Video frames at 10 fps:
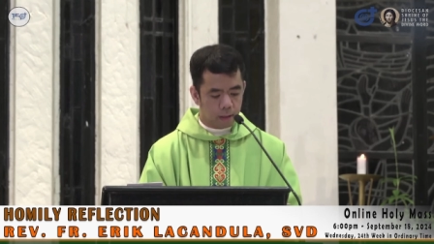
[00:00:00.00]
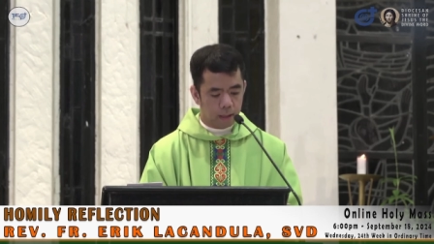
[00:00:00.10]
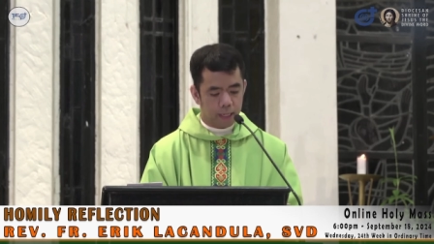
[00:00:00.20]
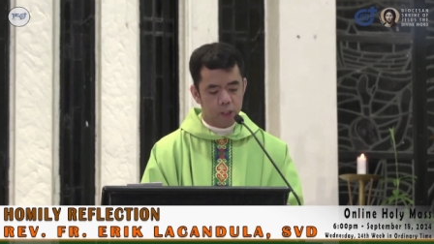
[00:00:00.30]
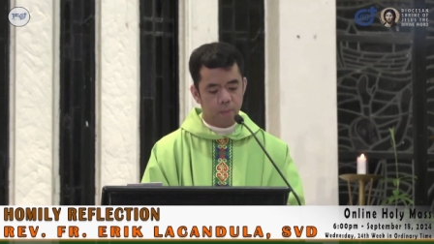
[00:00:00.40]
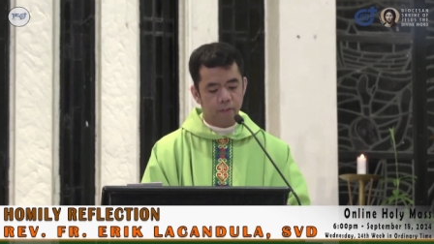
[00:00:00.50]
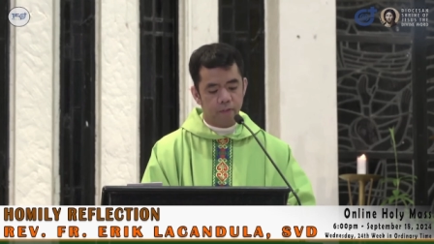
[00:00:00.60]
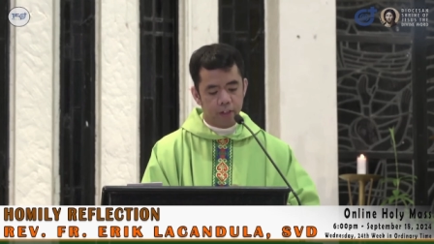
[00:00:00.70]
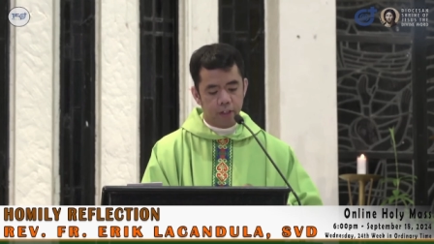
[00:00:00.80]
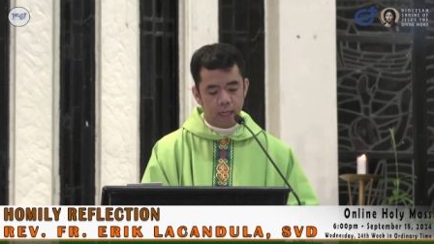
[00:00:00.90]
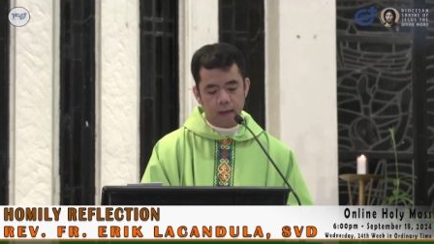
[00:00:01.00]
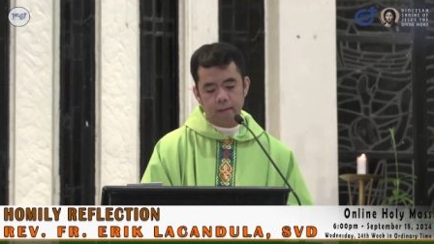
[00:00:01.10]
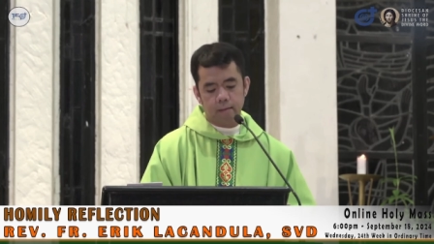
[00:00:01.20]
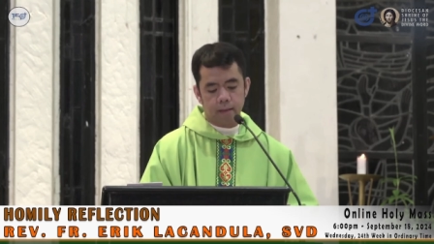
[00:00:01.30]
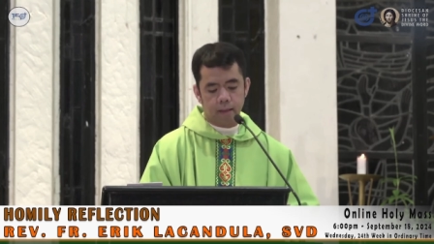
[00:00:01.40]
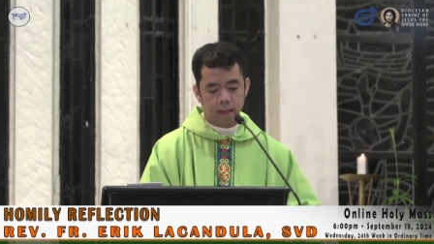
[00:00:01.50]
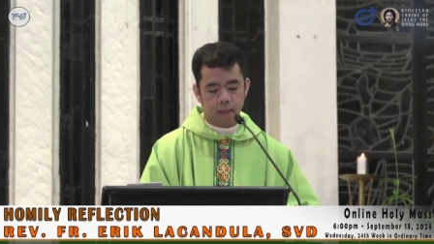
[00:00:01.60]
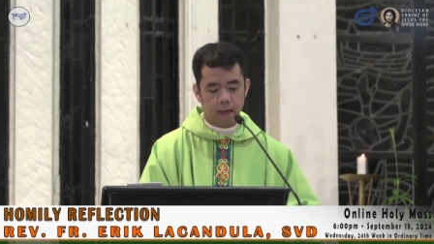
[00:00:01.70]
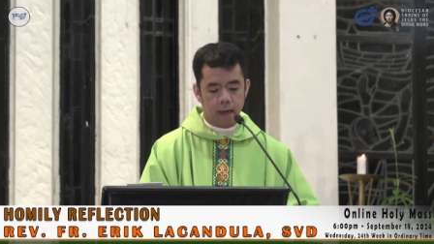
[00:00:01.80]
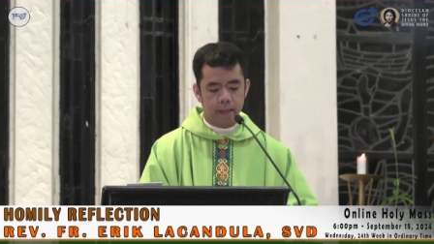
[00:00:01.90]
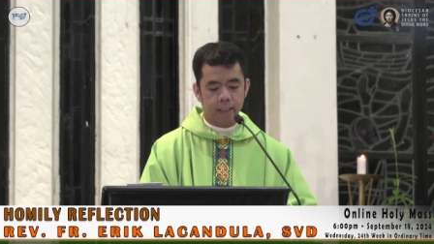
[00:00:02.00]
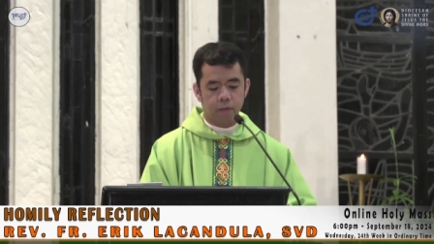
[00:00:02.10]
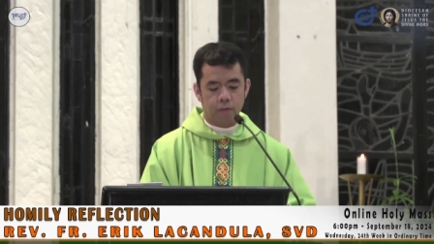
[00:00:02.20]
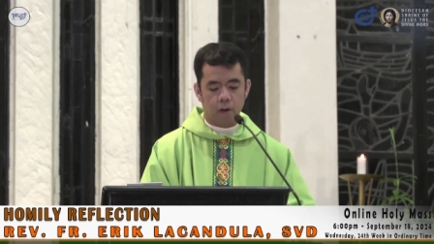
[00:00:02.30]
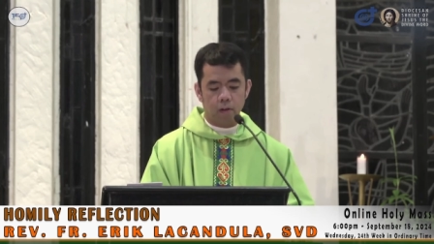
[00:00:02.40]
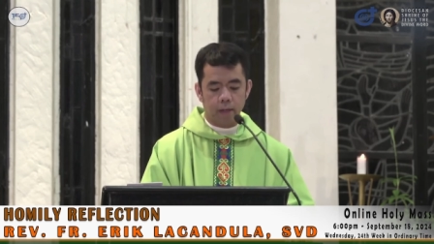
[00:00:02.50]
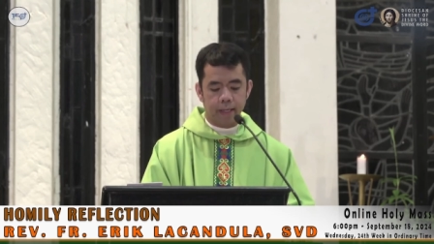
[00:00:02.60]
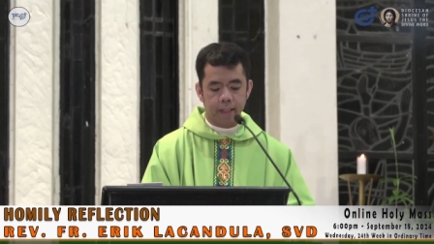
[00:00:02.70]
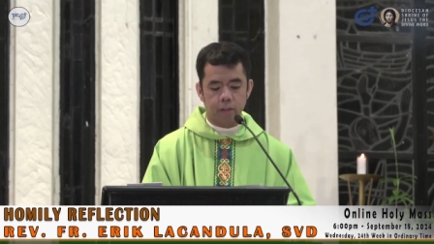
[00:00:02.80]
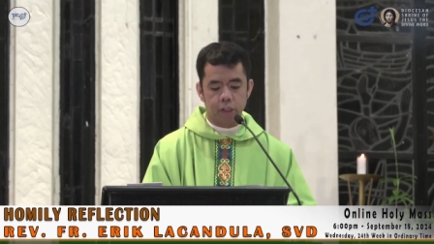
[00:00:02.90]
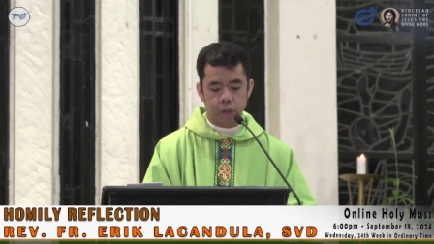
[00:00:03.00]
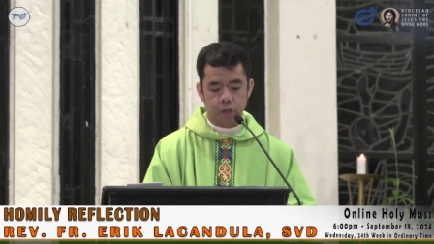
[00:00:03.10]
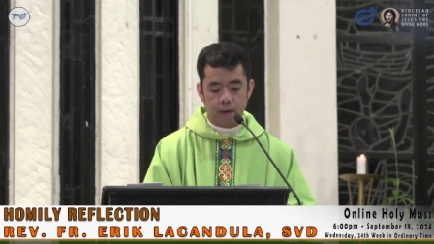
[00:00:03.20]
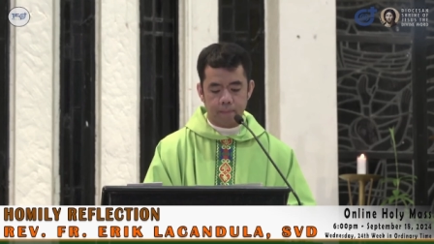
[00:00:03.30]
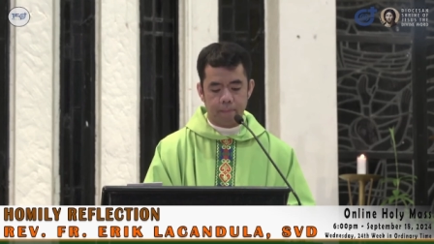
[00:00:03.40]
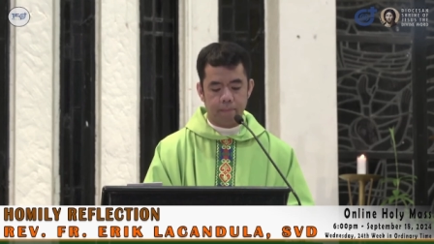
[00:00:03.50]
Let's be vigilant and not fall into this trap.